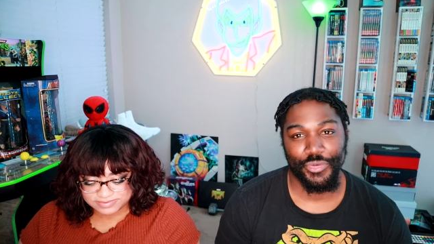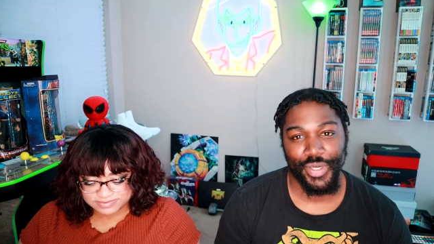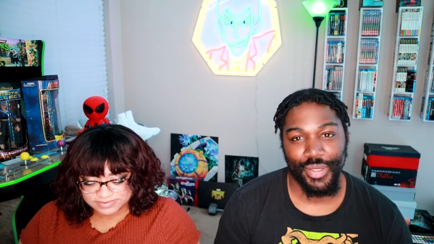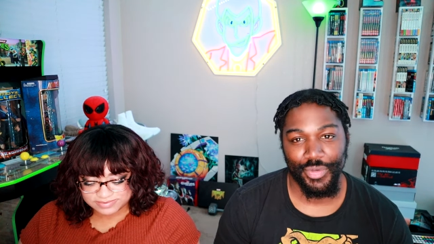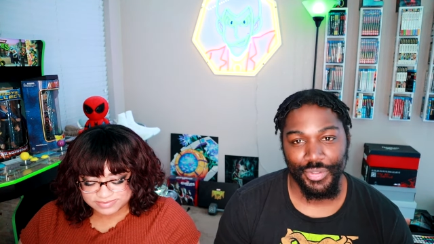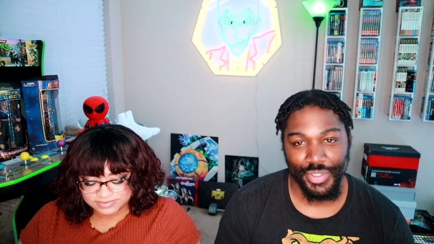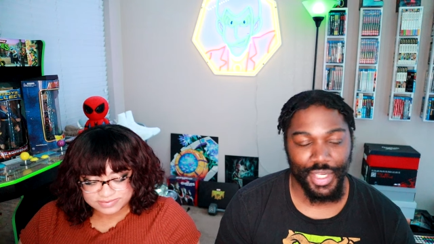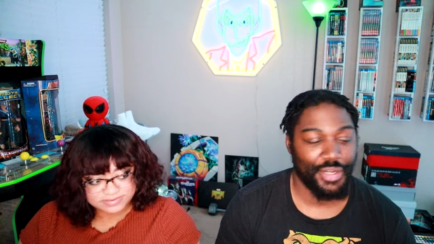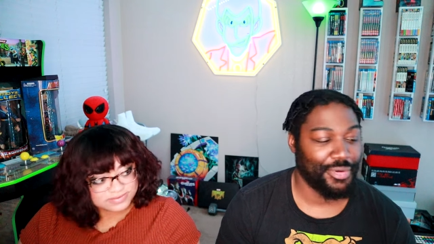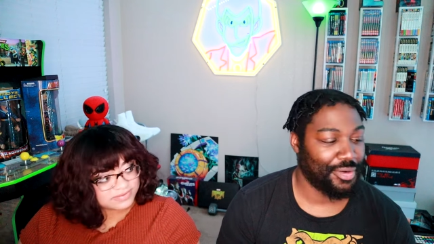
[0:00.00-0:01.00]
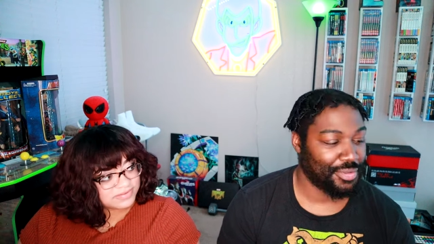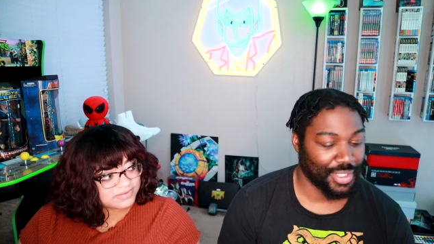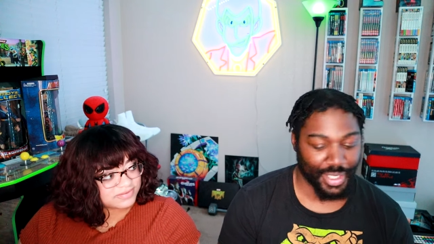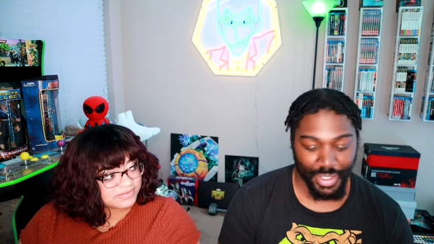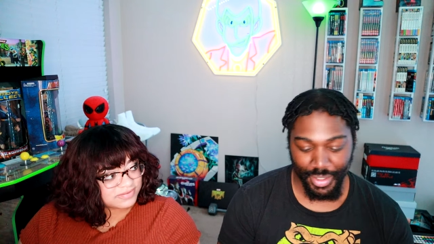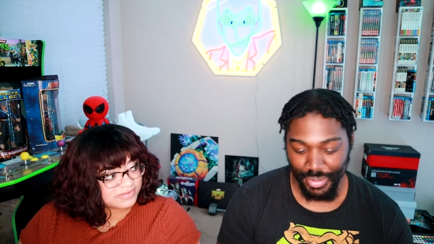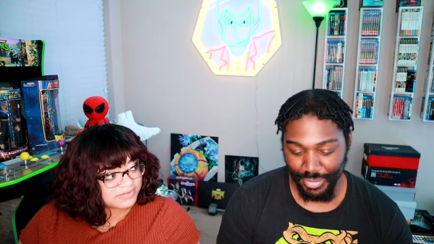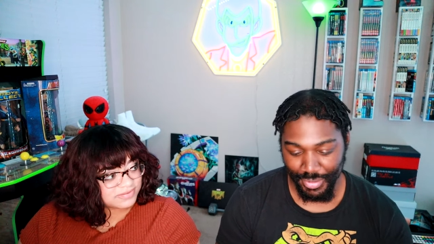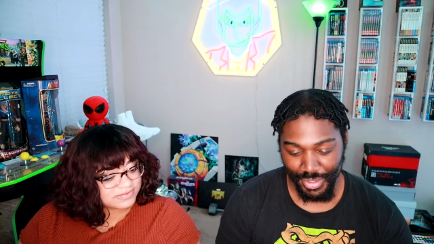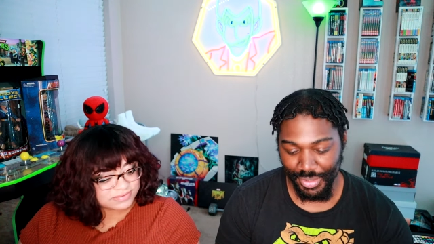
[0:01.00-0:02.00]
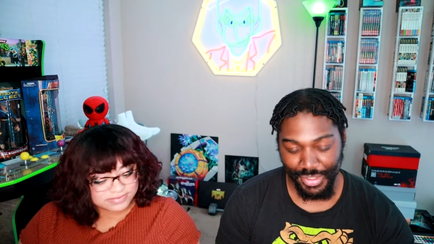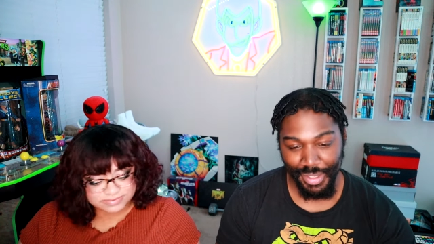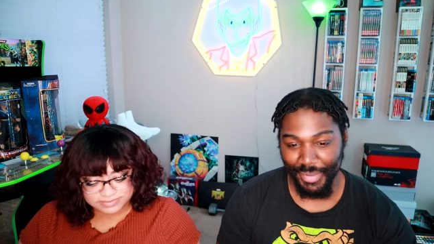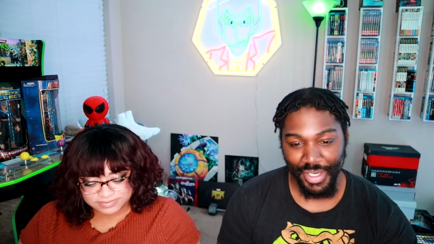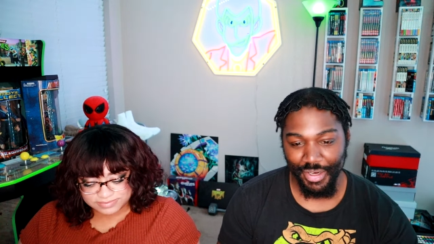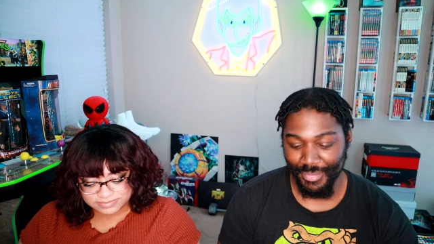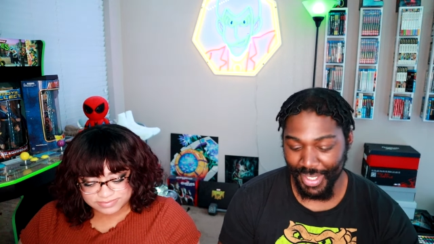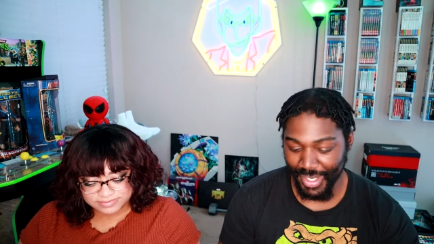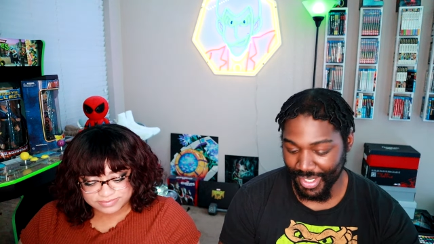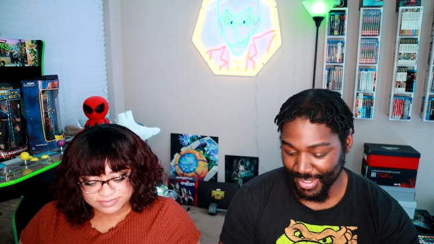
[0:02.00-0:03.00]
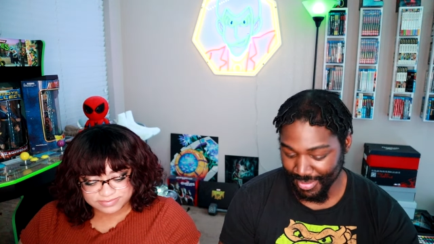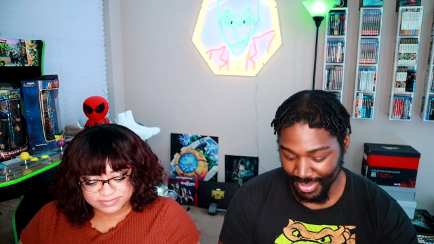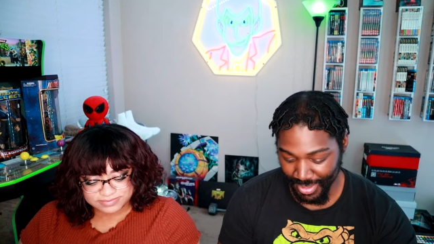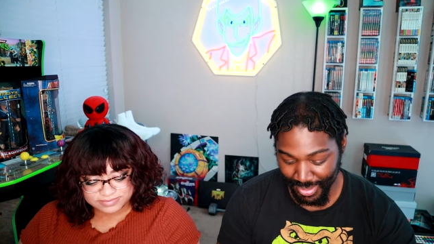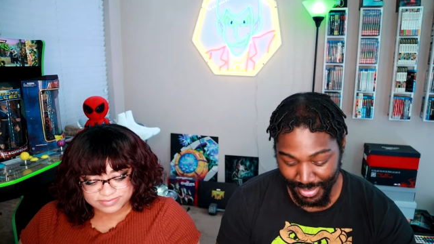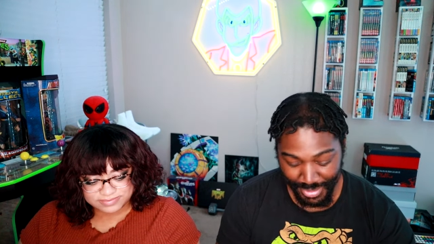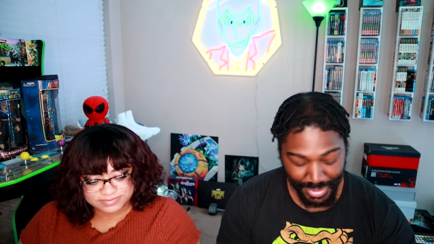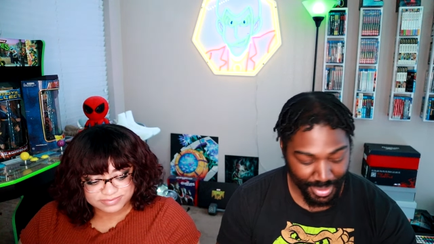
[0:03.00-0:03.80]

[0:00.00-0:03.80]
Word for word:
Speaker 1: screen when you say the wrong thing, because they be getting on my ass sometimes.